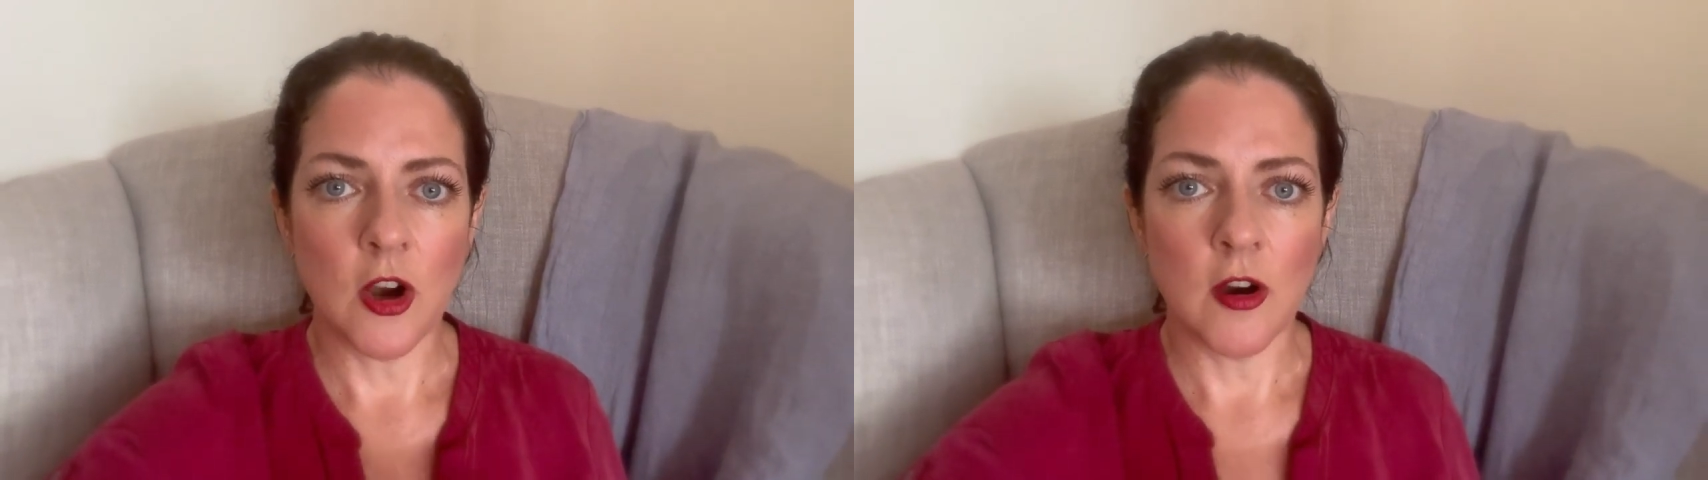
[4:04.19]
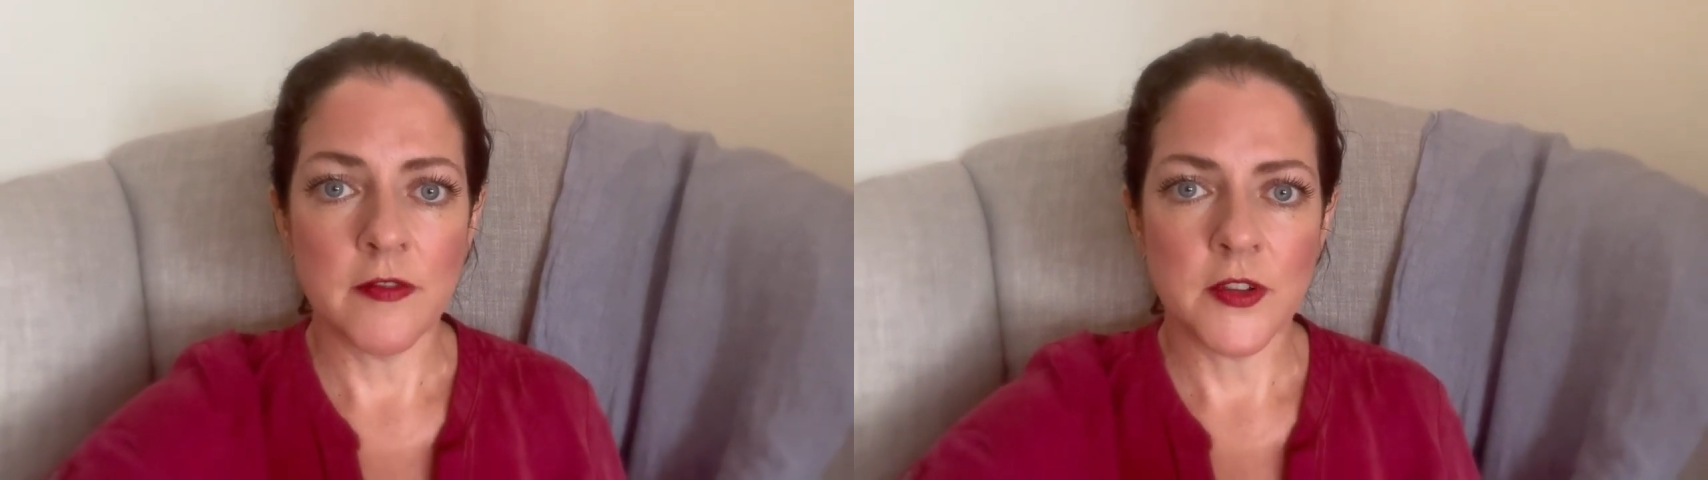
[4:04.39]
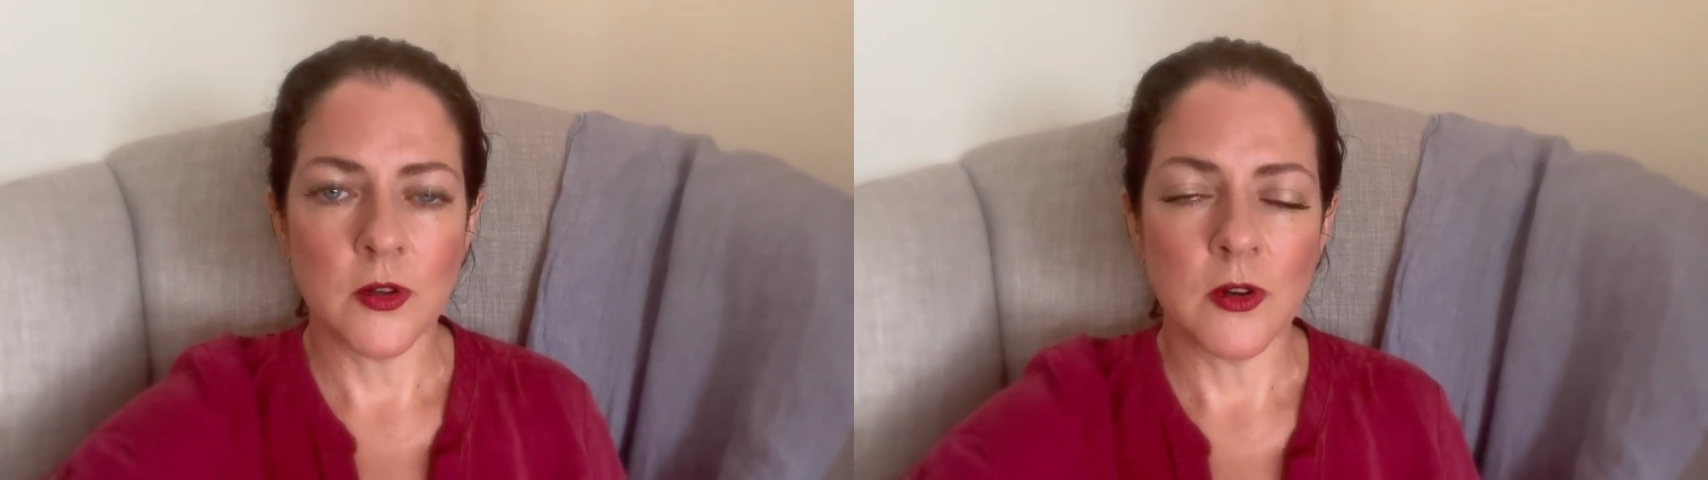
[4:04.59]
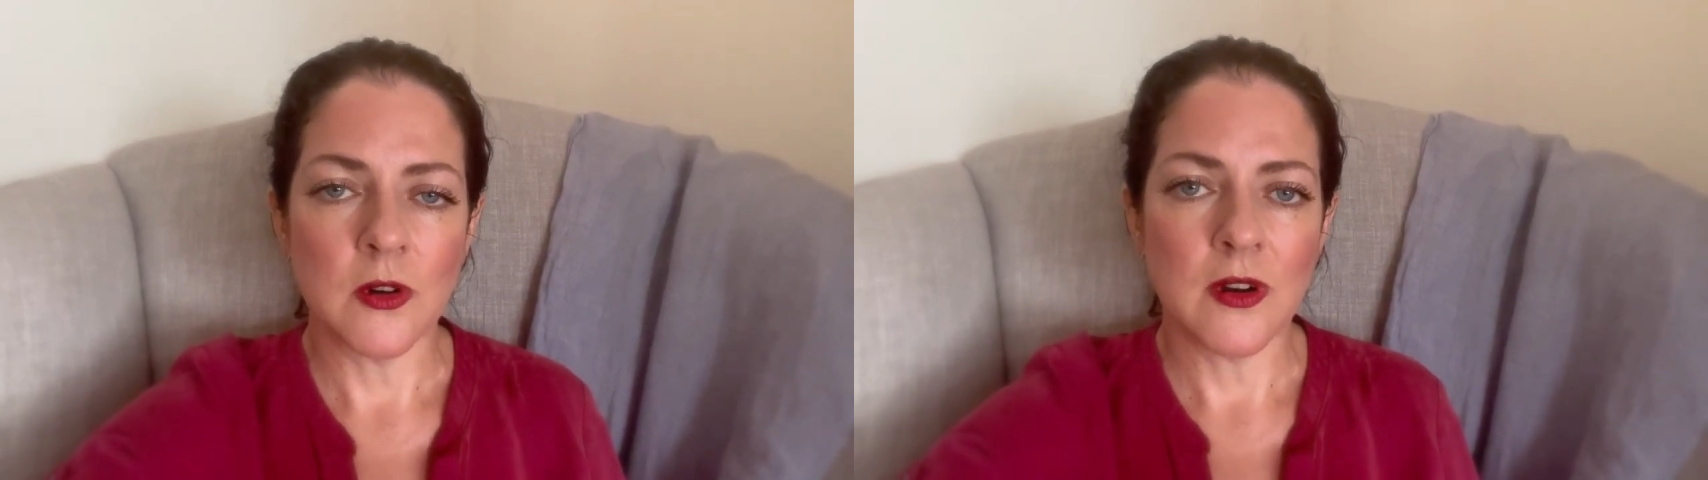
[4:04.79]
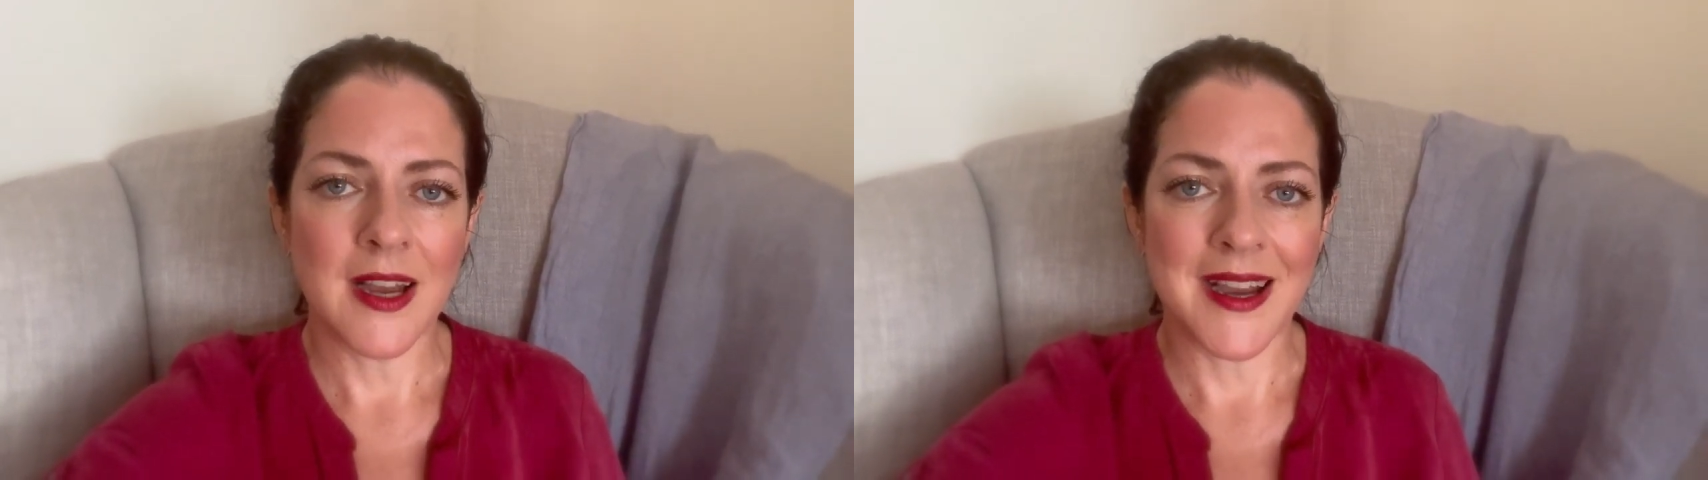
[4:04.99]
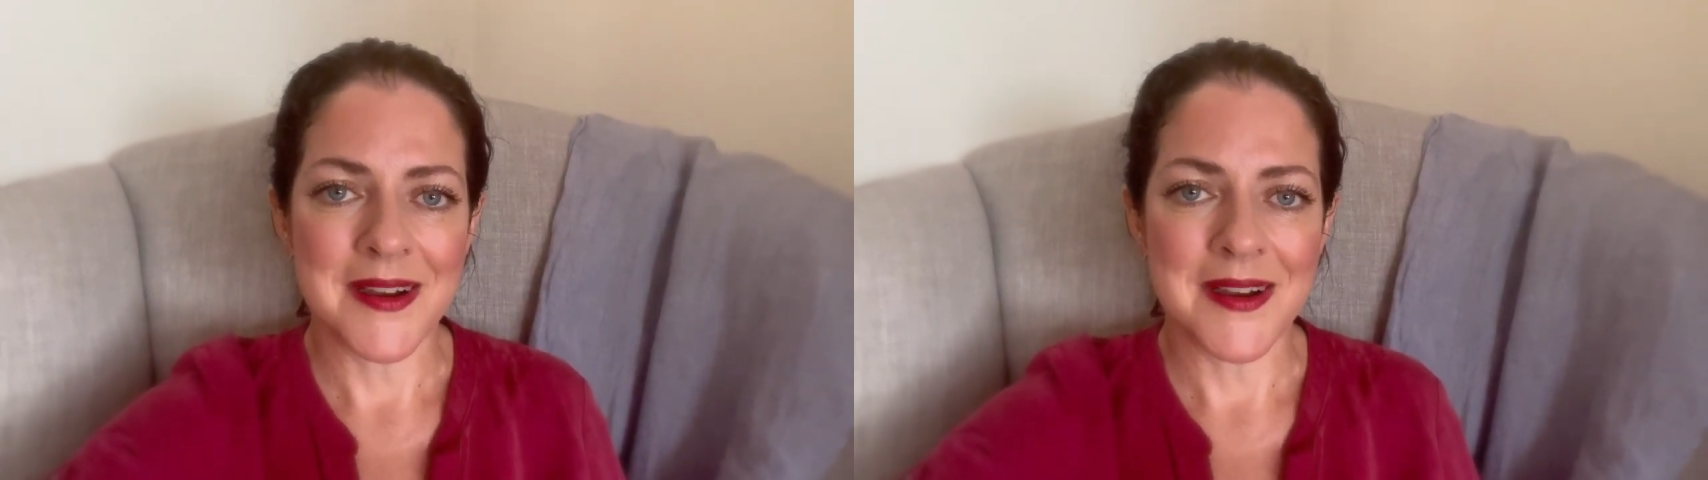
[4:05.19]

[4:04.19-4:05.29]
of your